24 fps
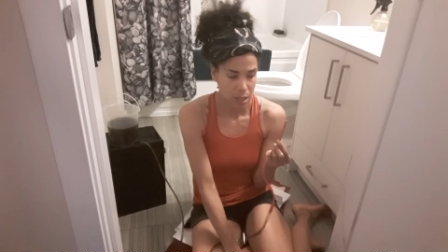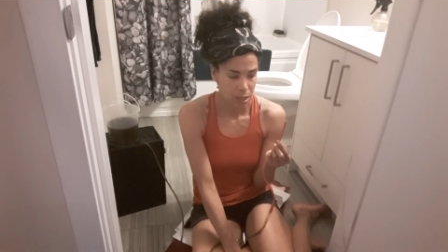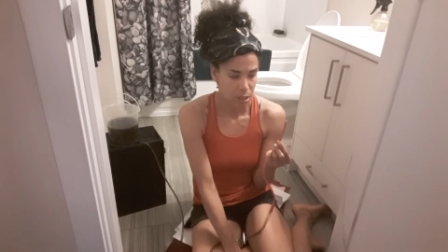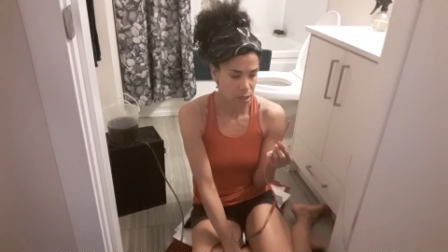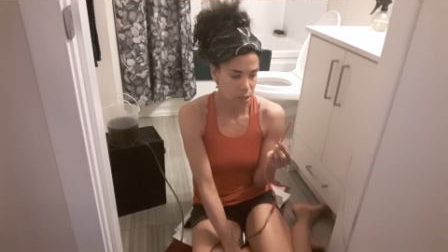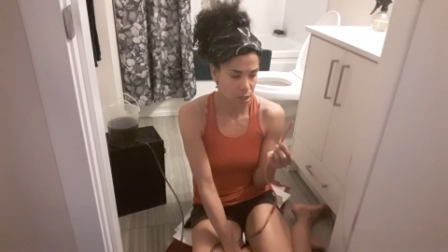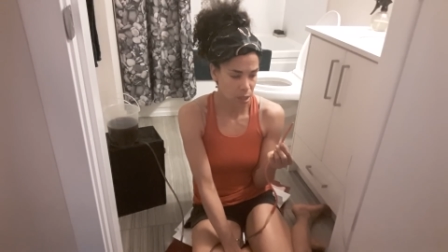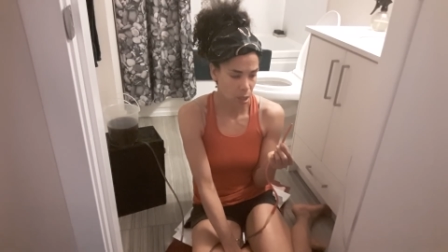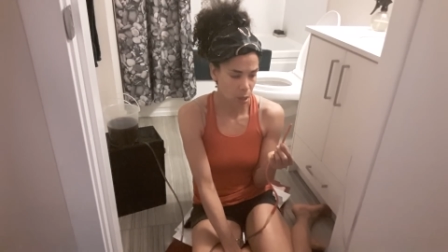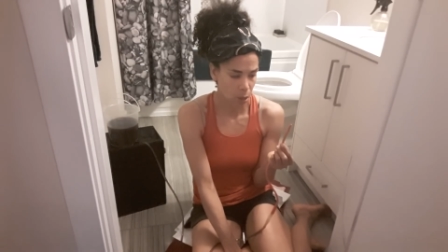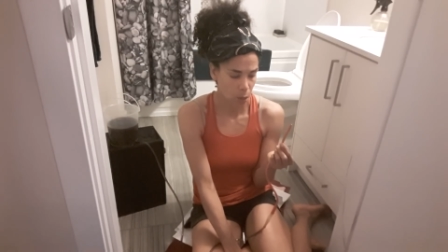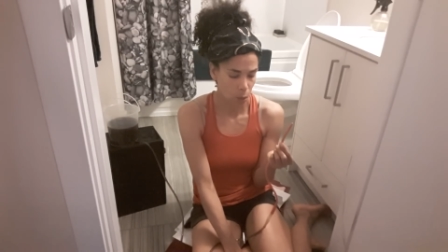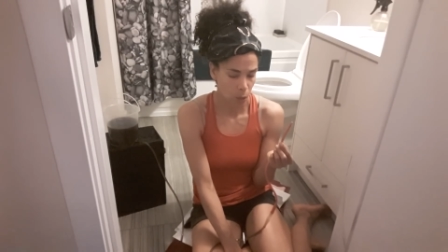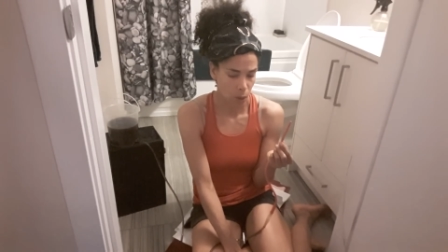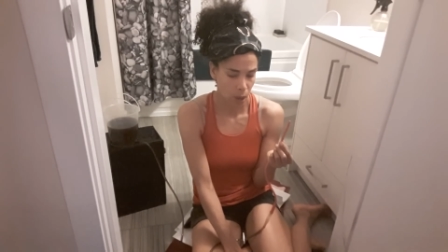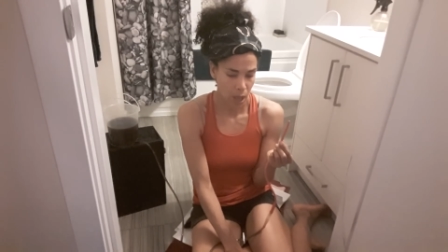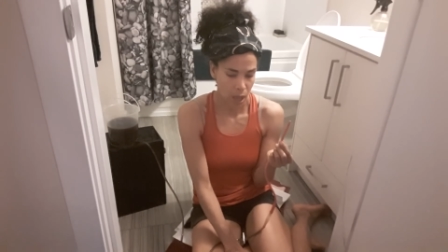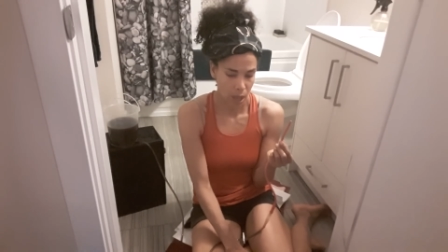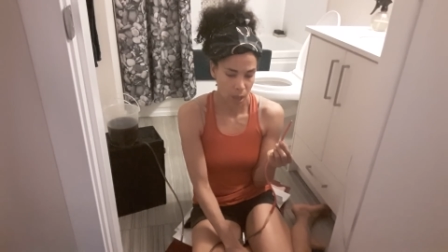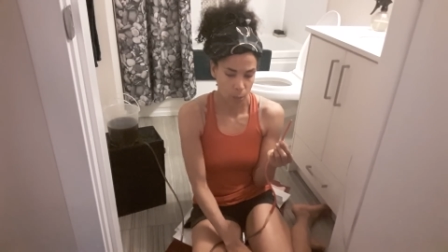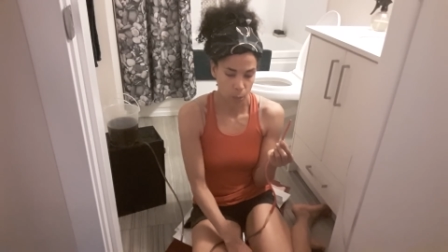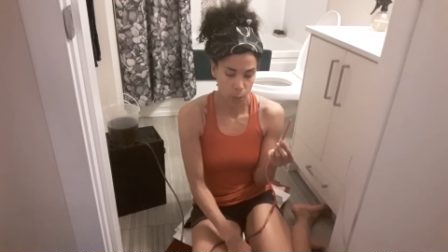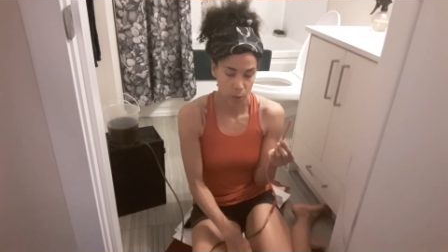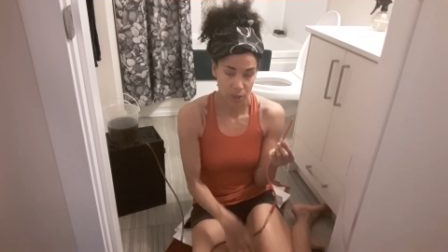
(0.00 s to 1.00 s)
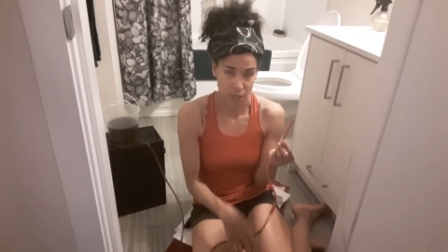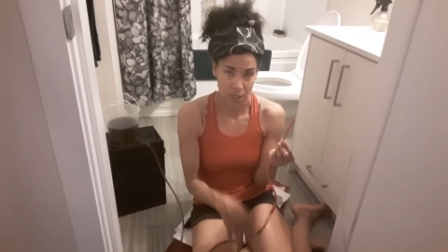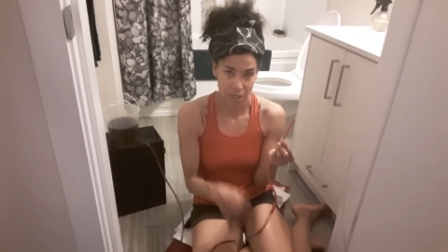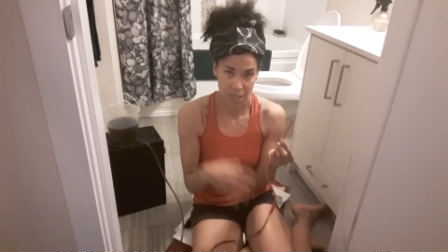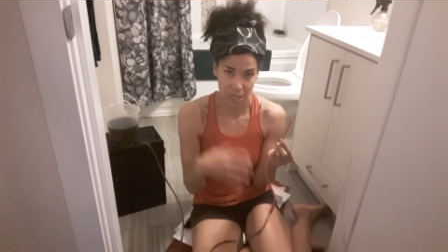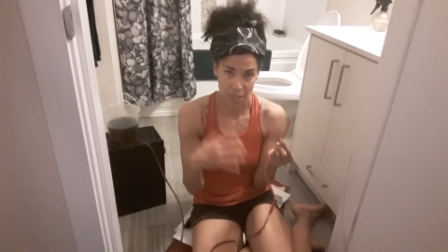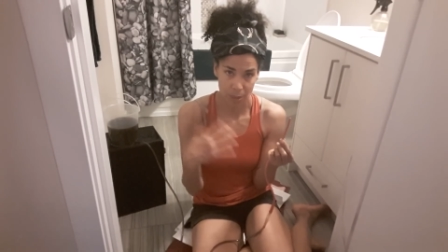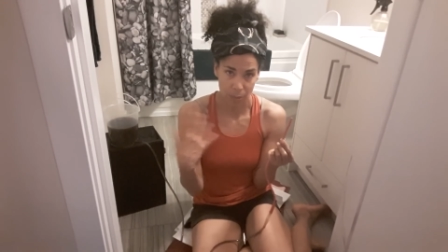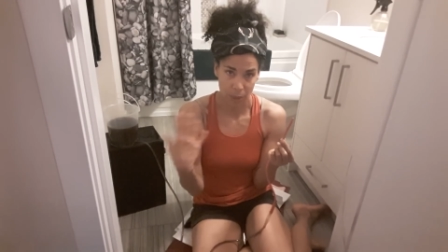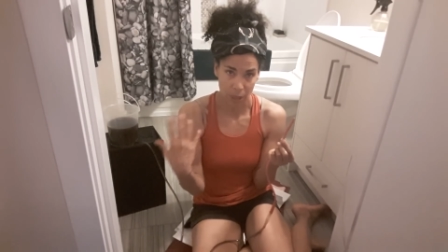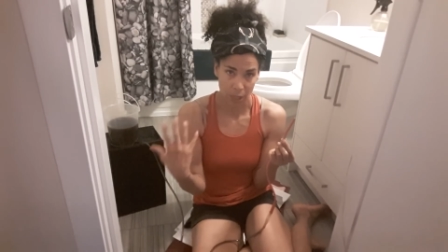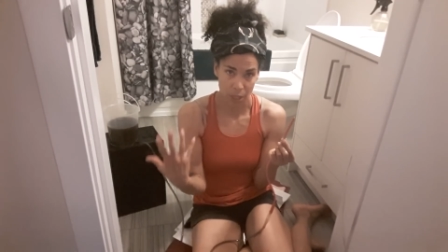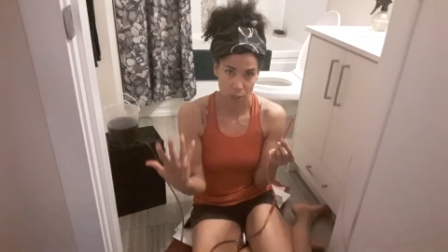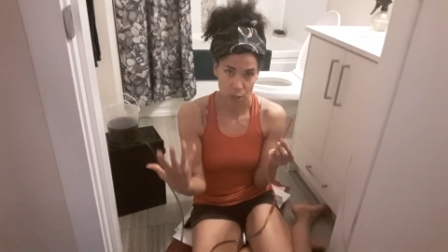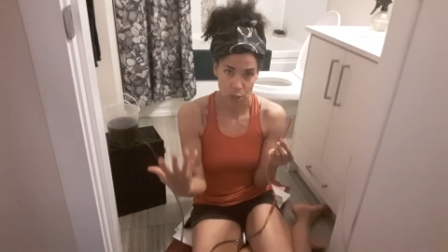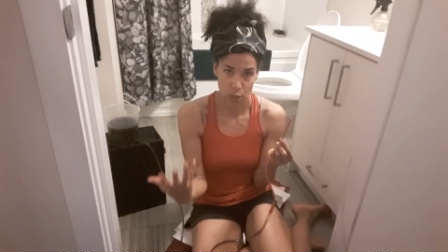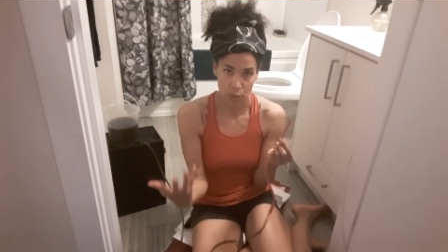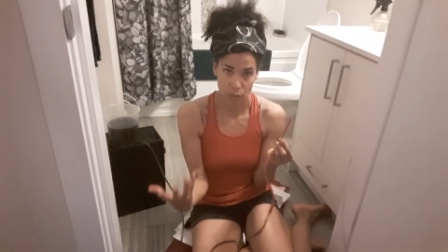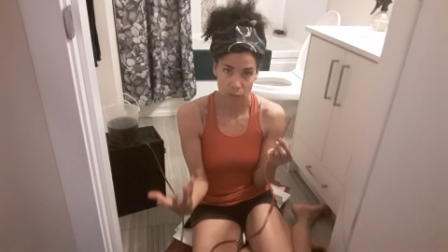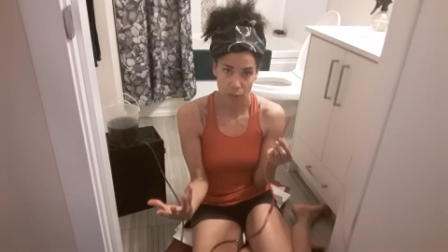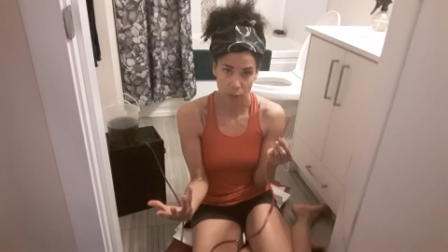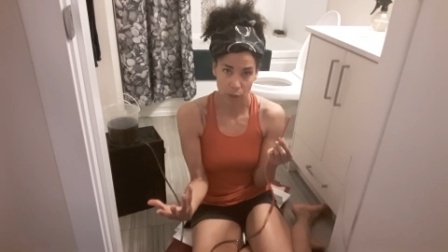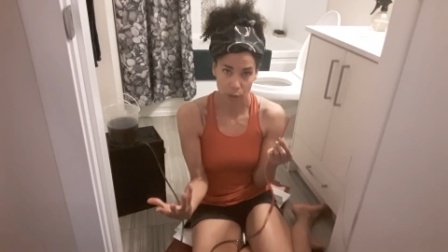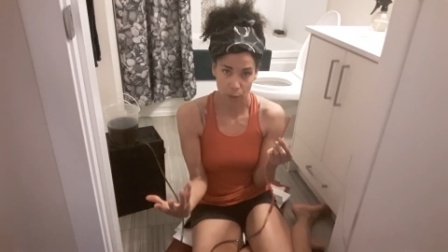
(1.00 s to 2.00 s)
So with the
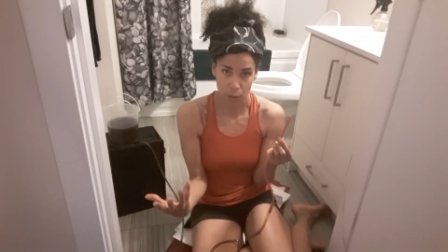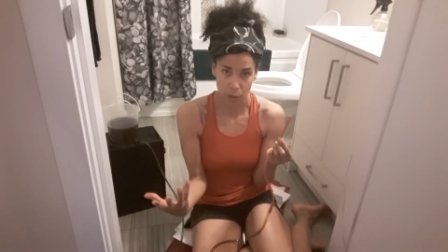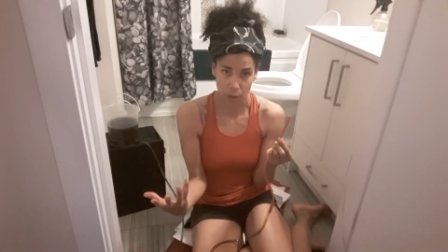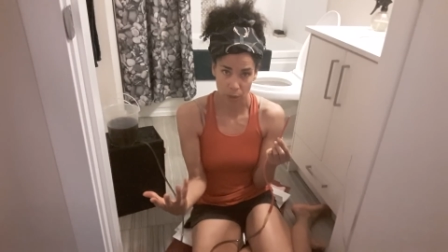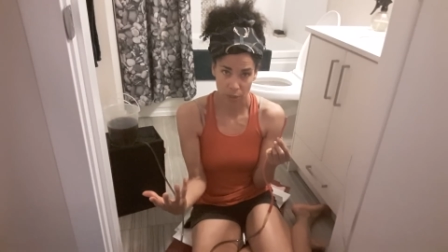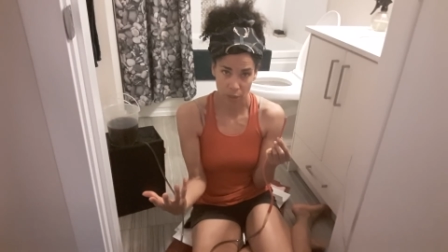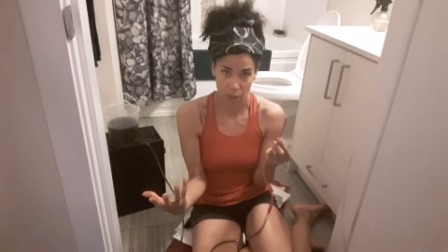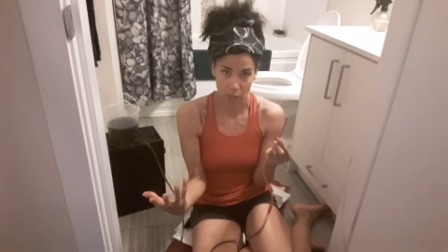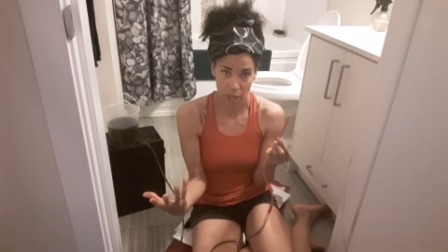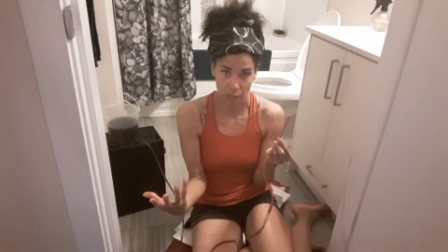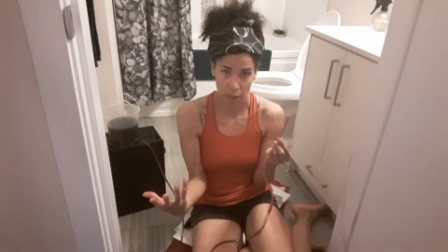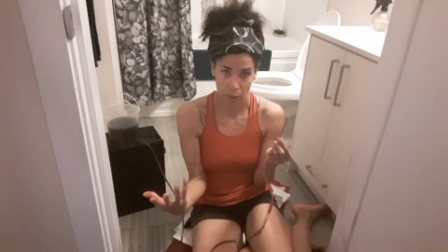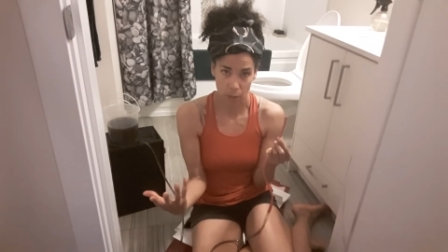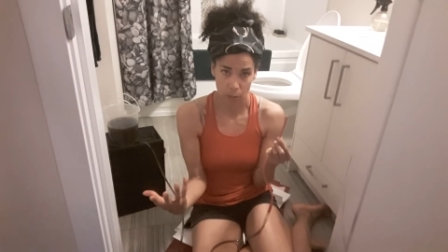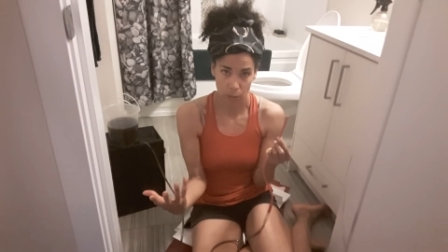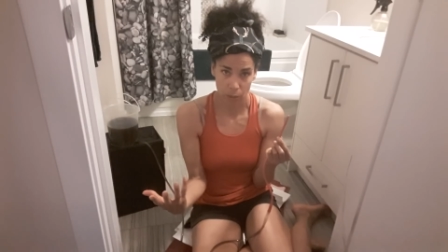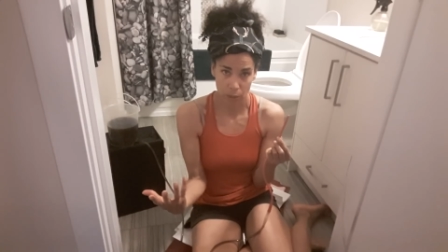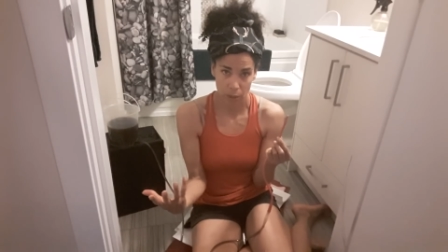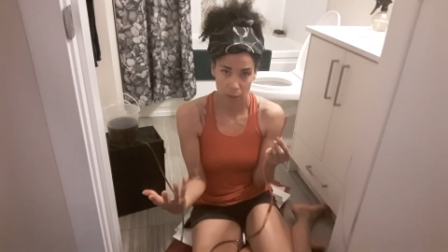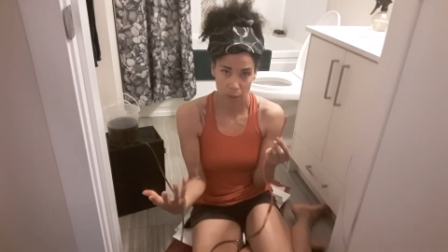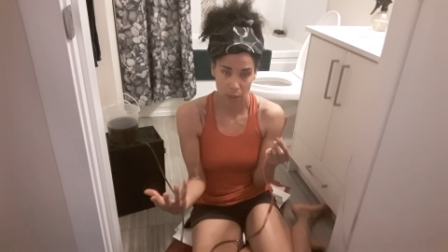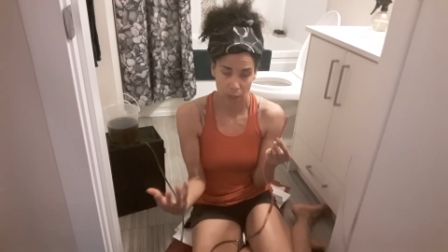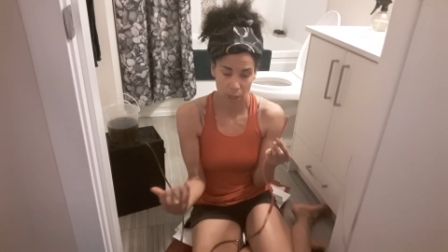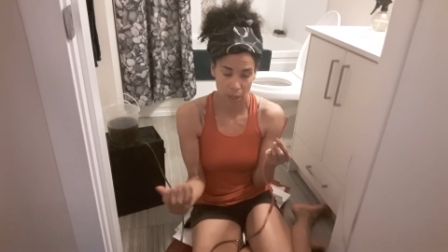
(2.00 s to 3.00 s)
stimulation of the glutathione.